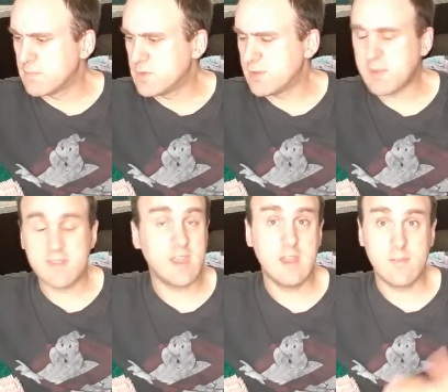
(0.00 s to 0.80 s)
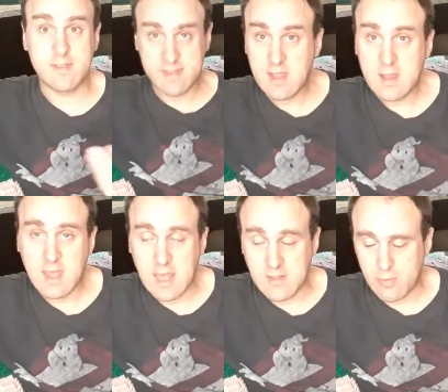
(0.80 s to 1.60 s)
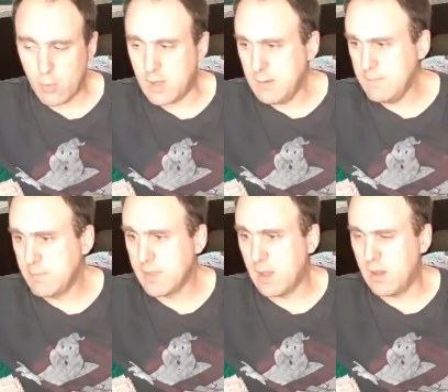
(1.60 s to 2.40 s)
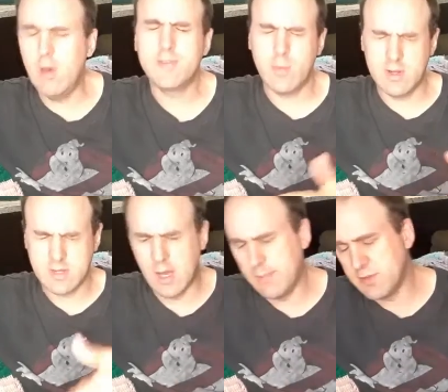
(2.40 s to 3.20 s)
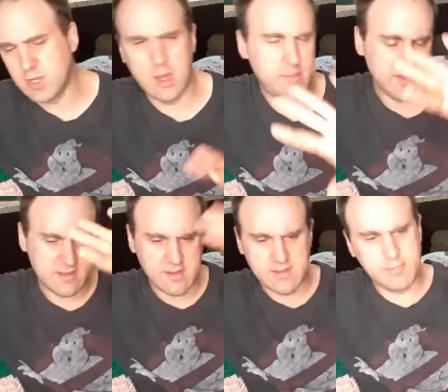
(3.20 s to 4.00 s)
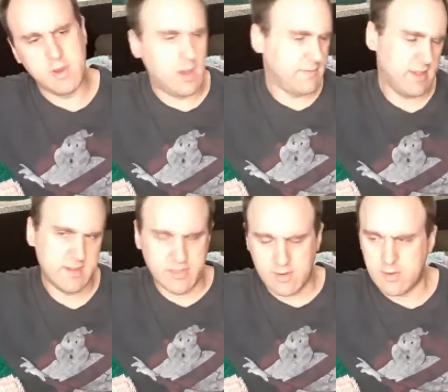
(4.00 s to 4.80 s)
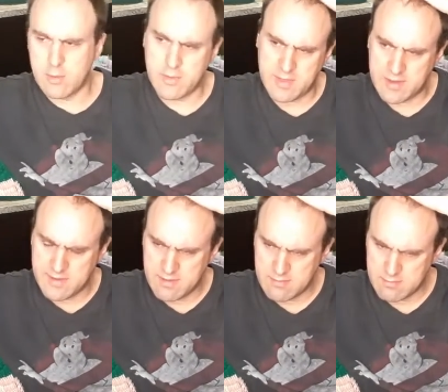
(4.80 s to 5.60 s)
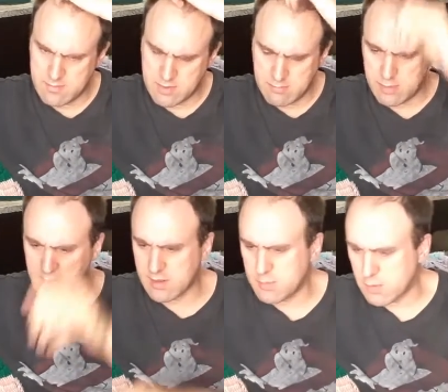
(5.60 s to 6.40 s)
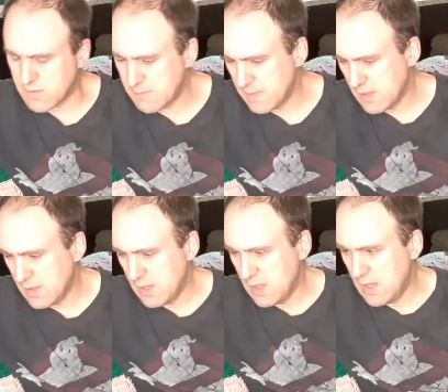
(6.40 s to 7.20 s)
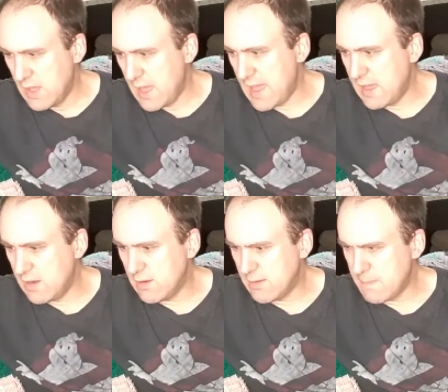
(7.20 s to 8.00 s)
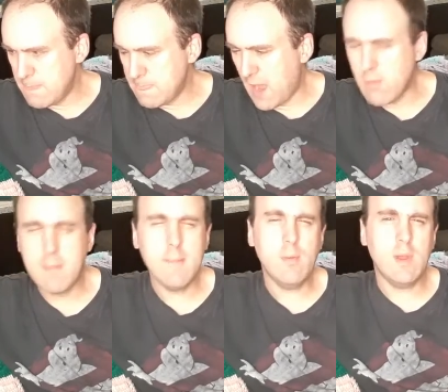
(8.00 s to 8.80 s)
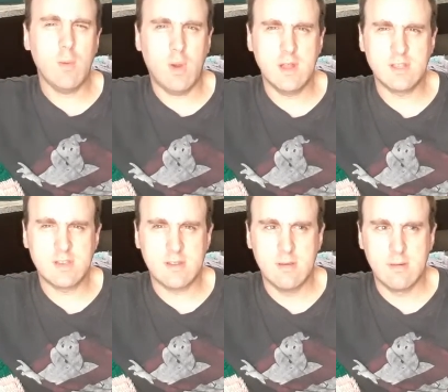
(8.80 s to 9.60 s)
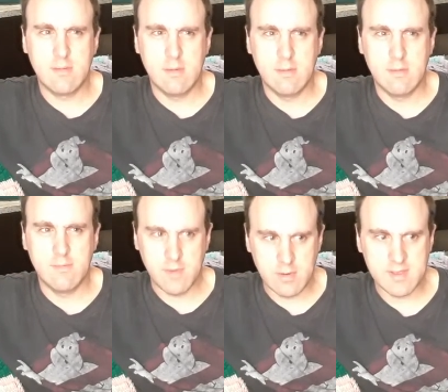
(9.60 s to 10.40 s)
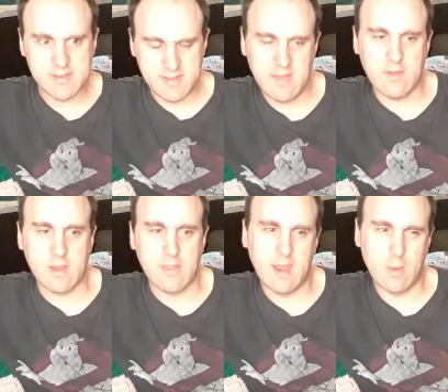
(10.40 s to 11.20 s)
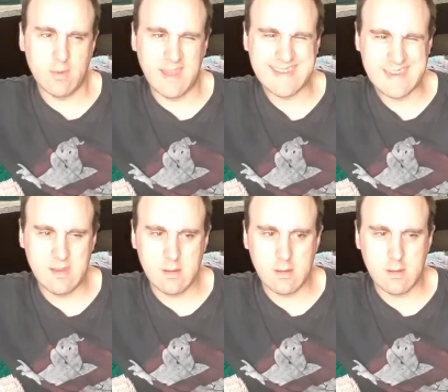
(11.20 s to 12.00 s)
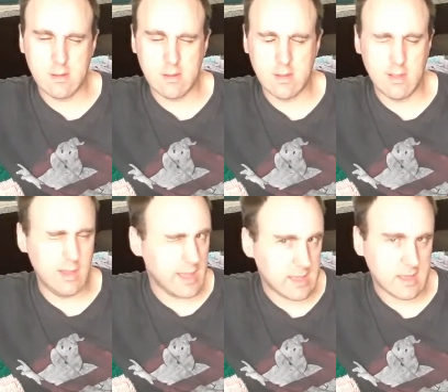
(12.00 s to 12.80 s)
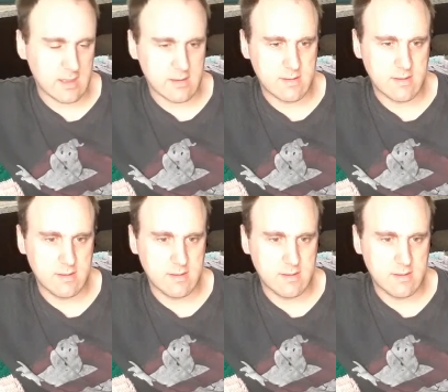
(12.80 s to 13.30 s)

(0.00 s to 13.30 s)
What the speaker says: Just because I'd never seen the 8th one. I also watched Hobbs and Shaw, but that's a spin-off, has nothing to do with this particular movie. And I remember when I watched Furious 7 that I didn't like it.